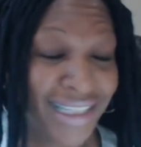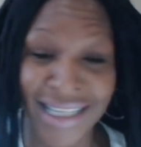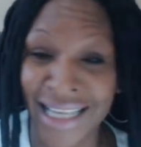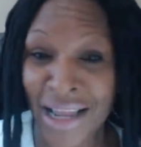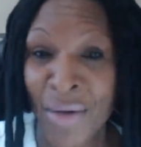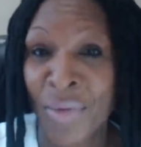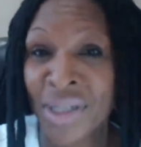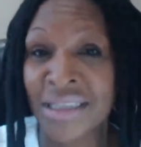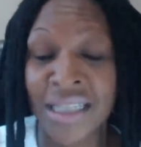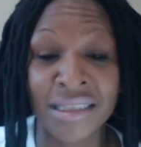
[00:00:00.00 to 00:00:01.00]
I
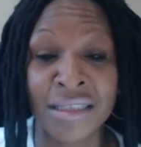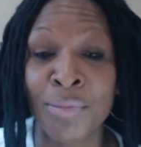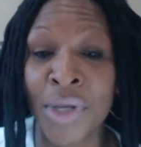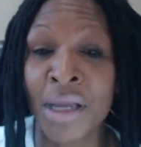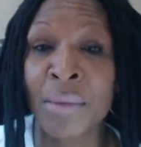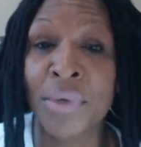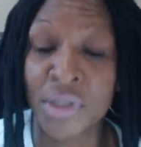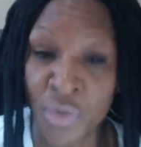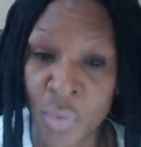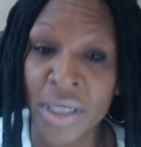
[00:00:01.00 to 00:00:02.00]
want to say somewhere upward
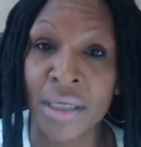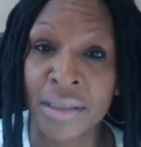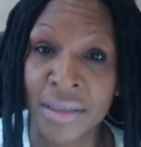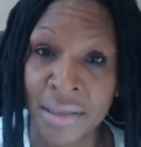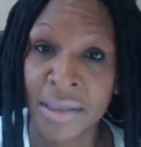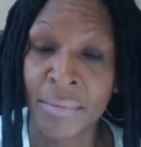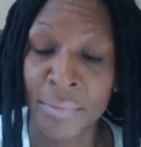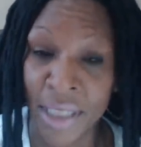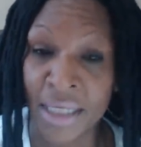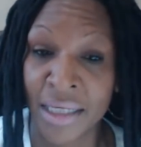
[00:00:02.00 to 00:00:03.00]
of 20
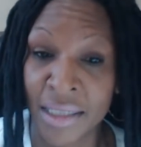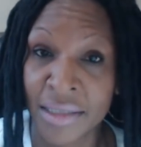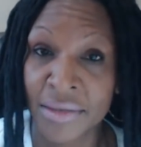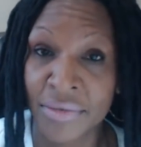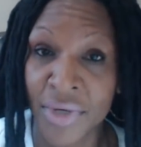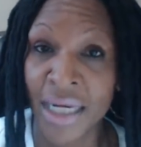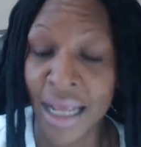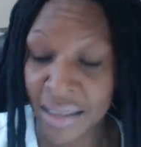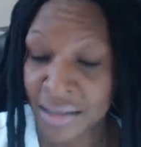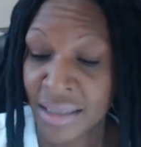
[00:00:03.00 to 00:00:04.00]
men, right?
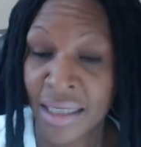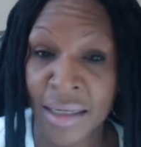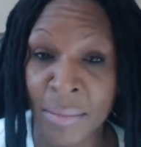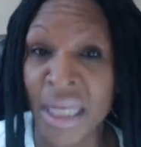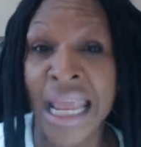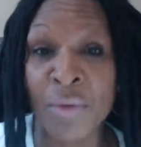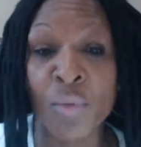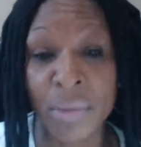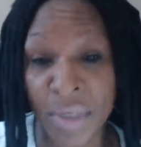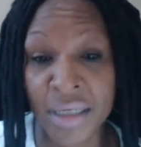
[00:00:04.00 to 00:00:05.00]
I can say that, men and
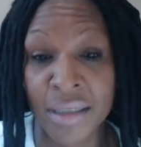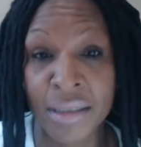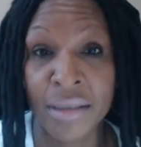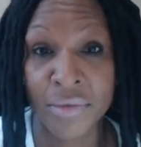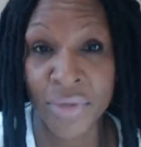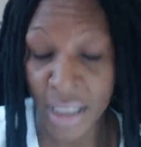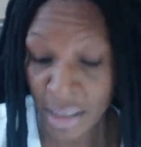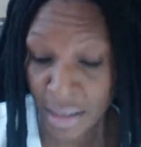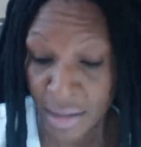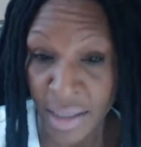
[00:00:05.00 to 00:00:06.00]
women,
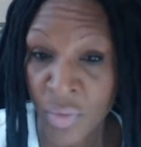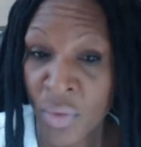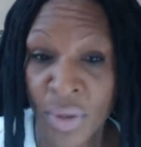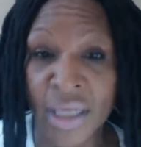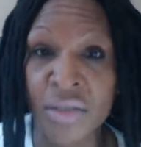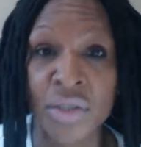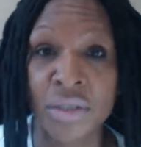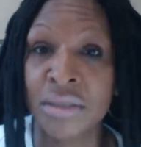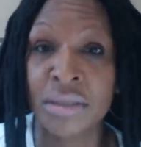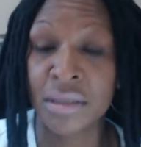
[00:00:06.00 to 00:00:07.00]
right? All
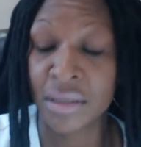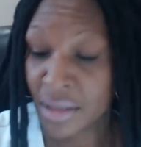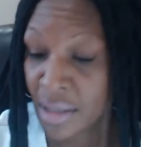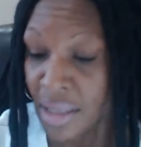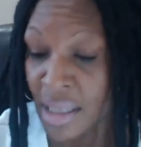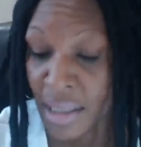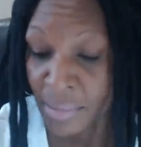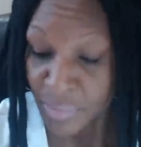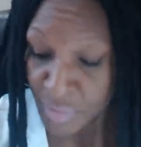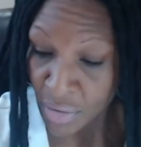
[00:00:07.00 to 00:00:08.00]
ages.
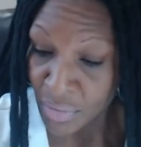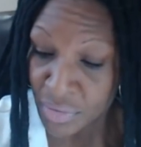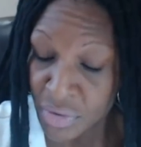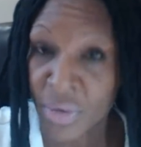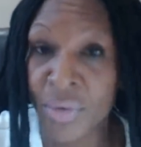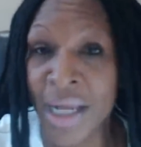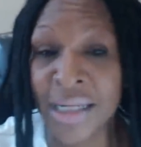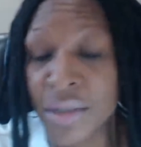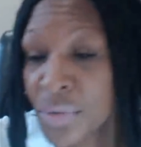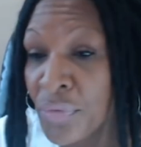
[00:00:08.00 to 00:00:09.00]
So
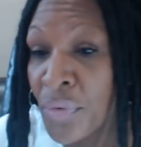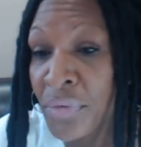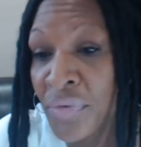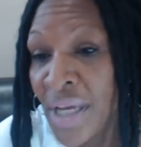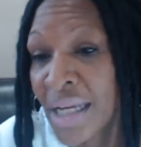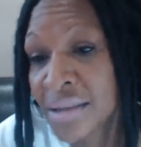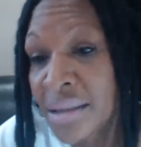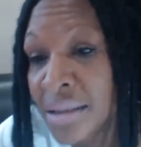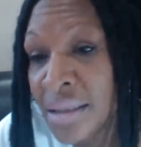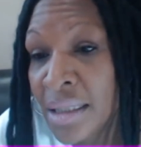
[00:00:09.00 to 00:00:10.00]
I know for a
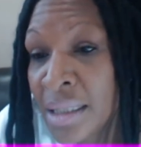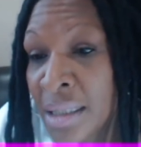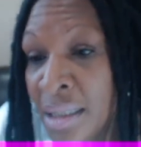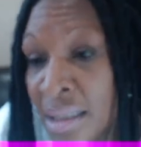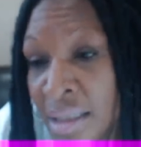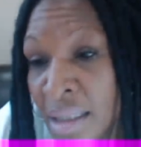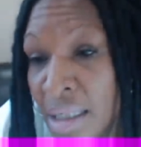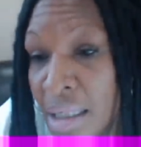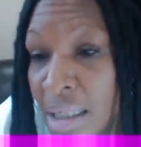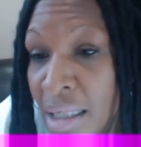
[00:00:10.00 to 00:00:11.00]
fact.
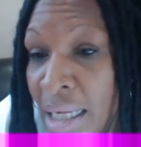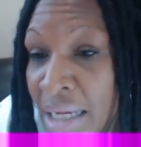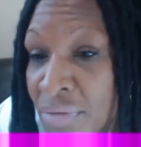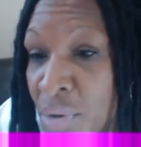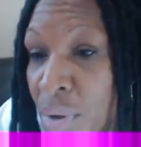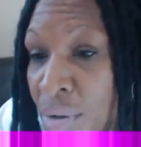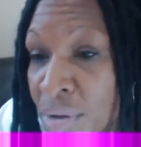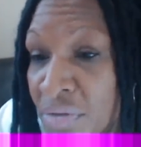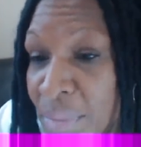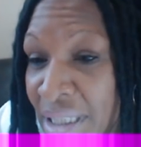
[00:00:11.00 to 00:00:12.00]
Have you
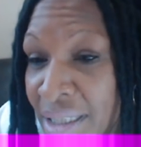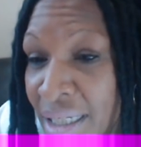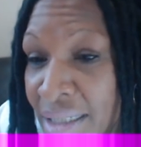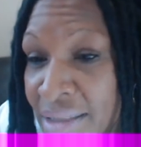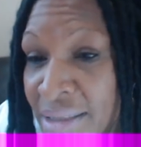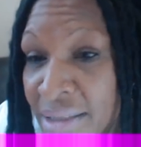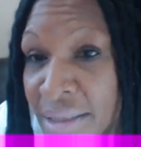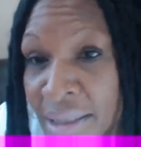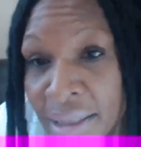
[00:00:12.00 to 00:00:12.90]
heard of my case?